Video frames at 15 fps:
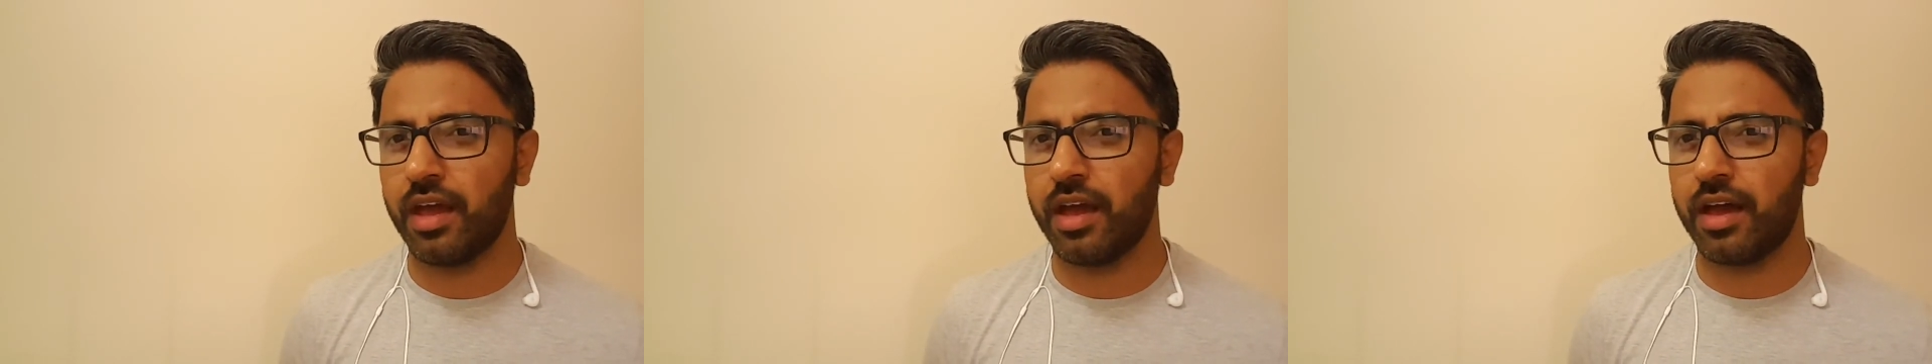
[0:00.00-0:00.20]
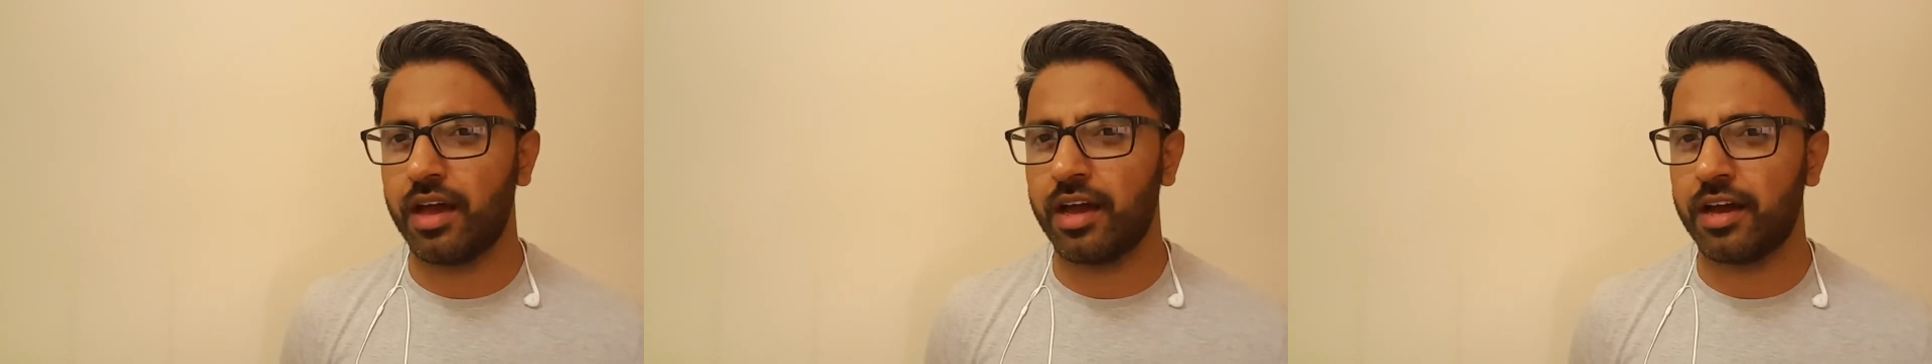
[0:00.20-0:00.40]

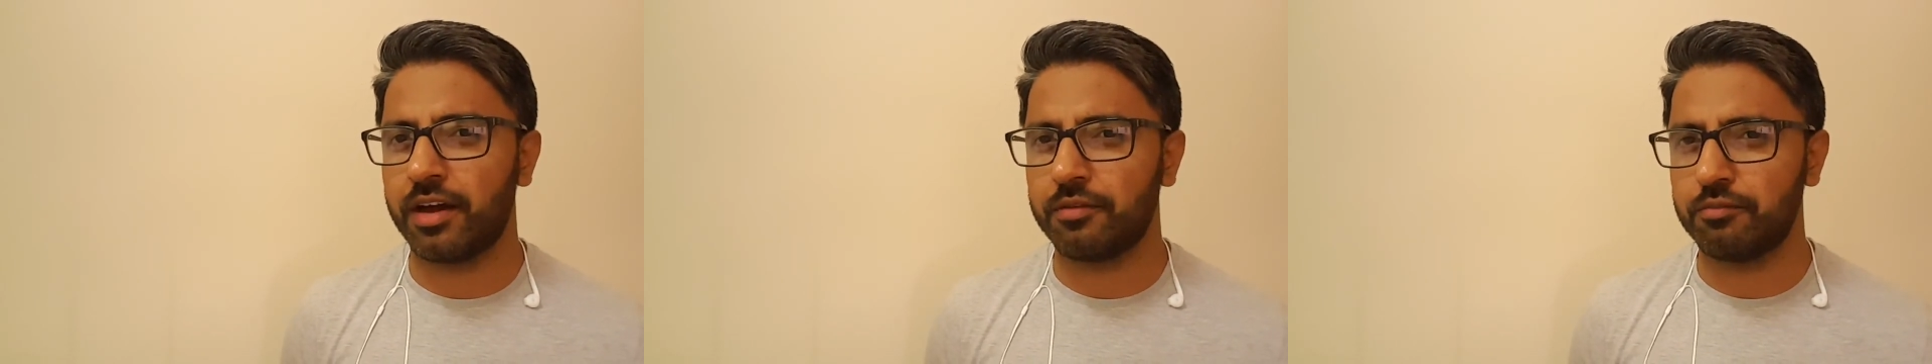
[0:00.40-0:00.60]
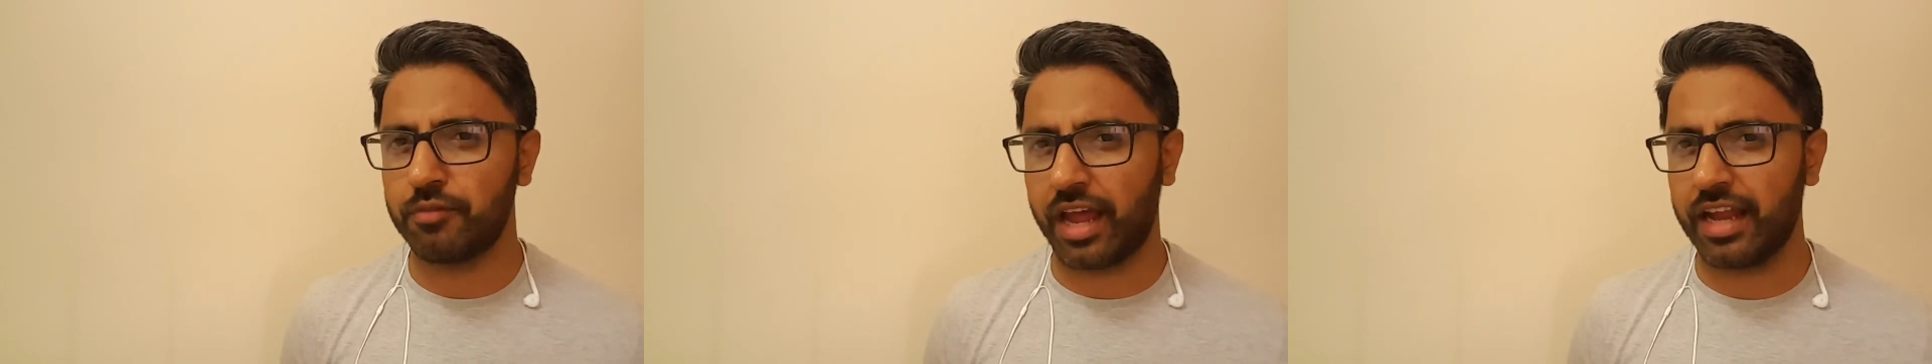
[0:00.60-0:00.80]

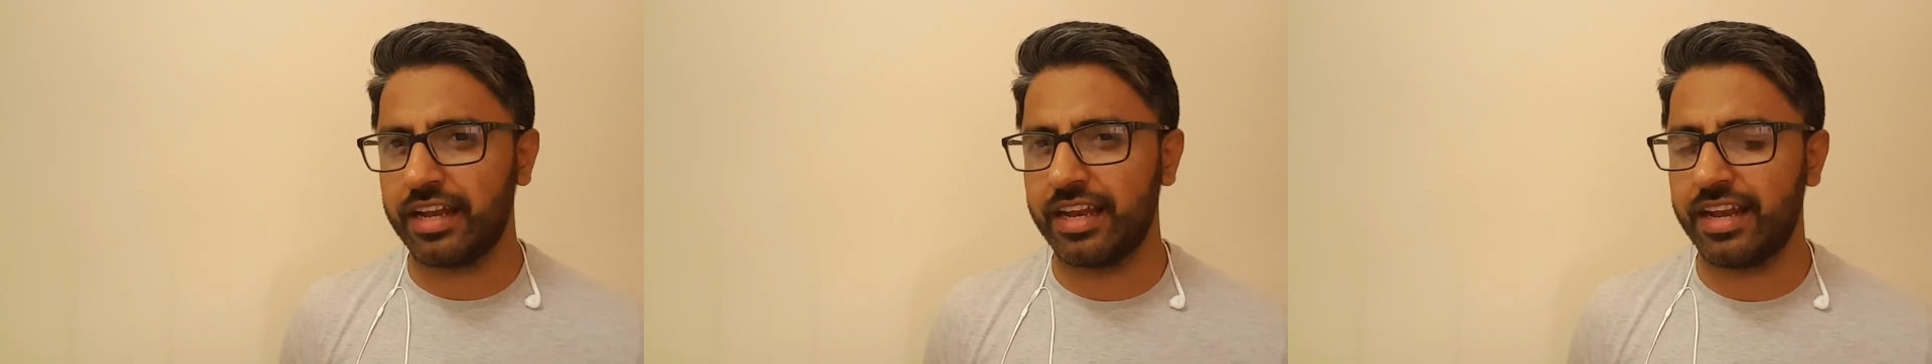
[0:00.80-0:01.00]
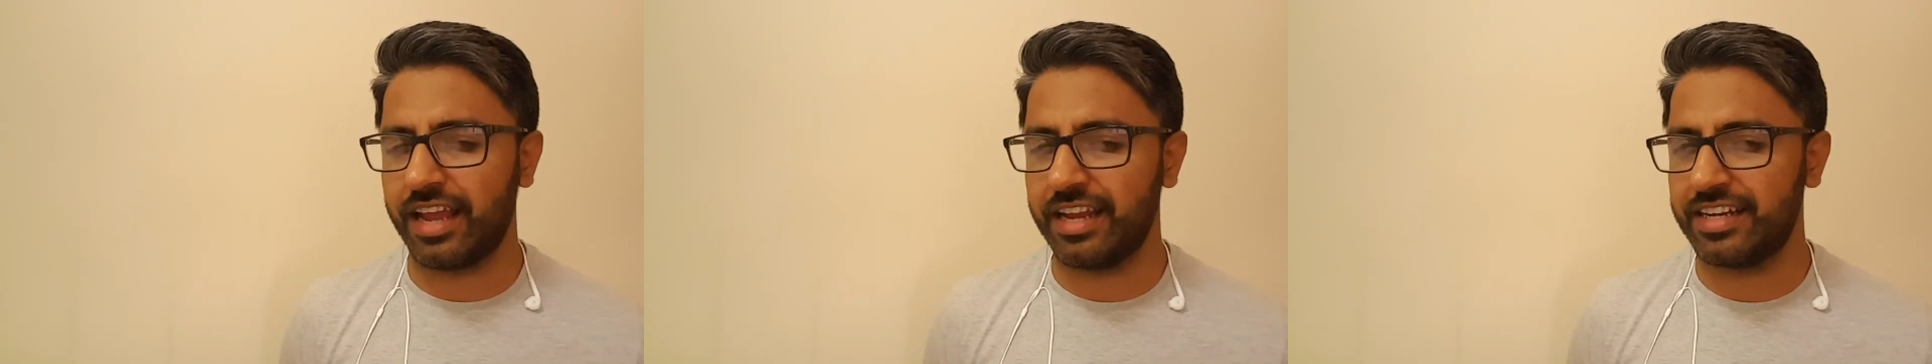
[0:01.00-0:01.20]

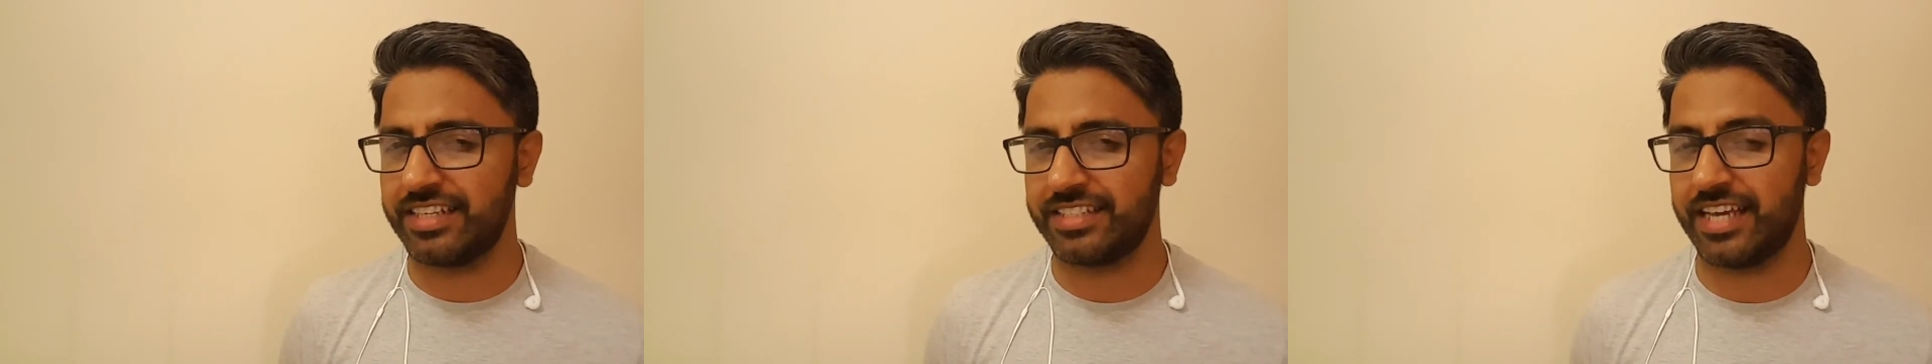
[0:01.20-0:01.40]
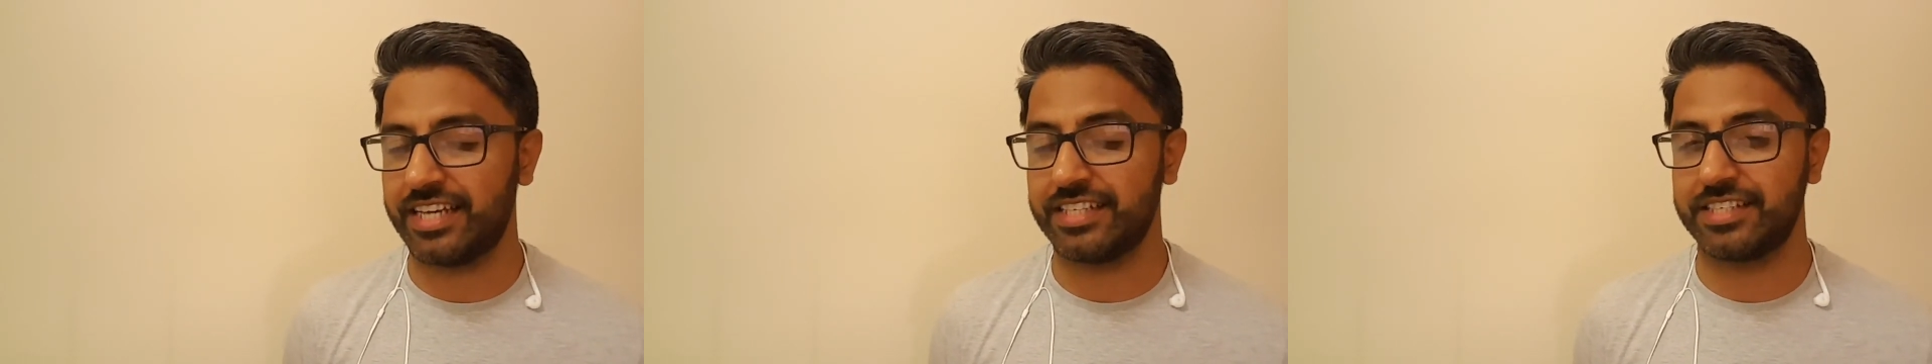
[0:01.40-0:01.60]

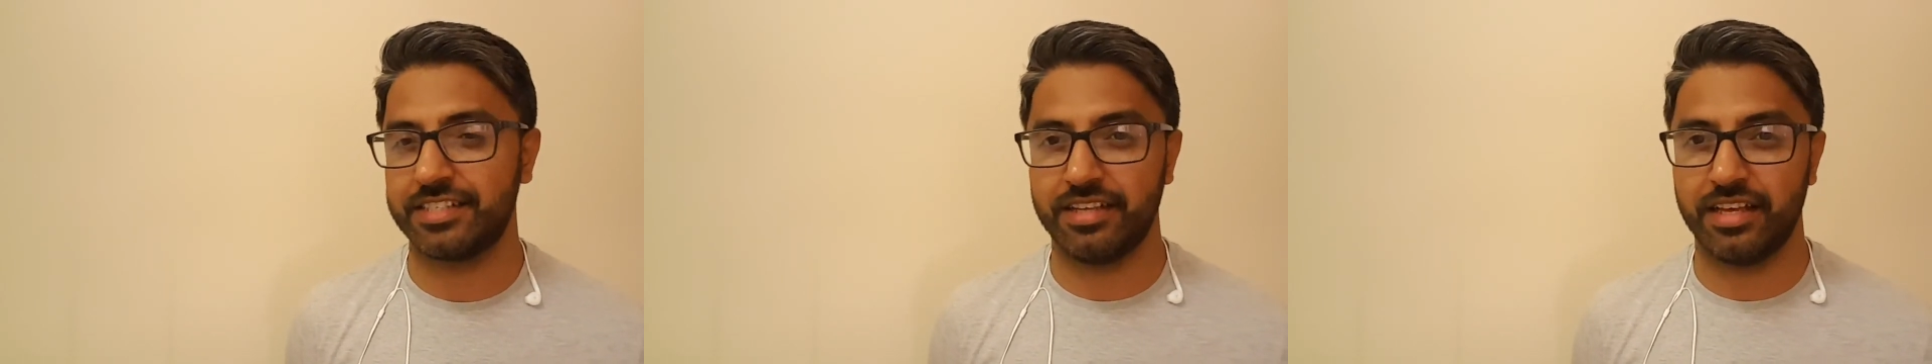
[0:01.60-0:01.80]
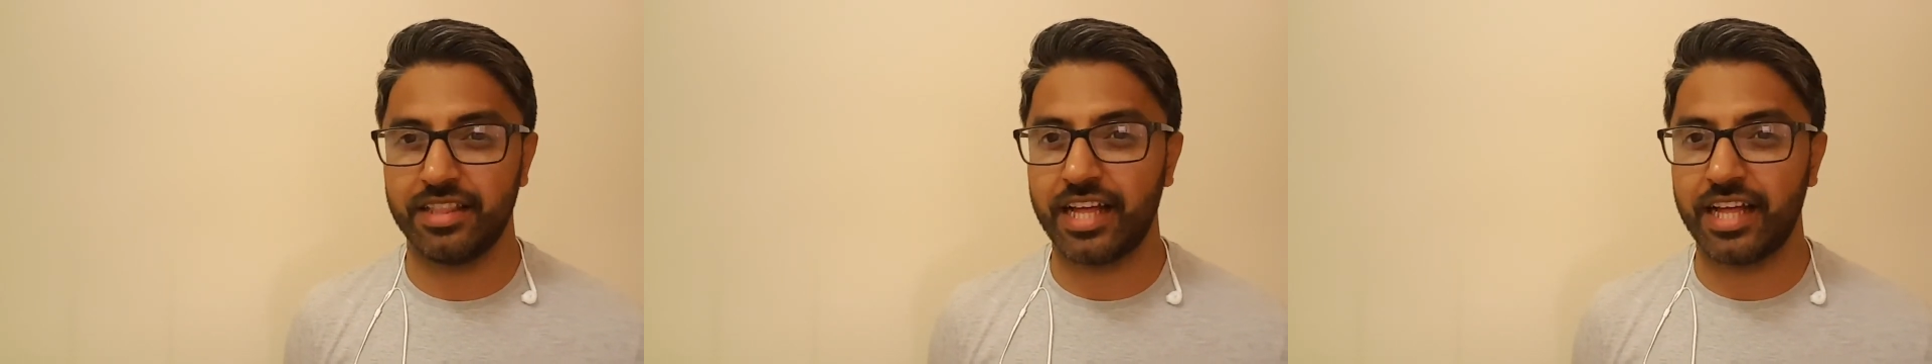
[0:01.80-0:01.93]
1996.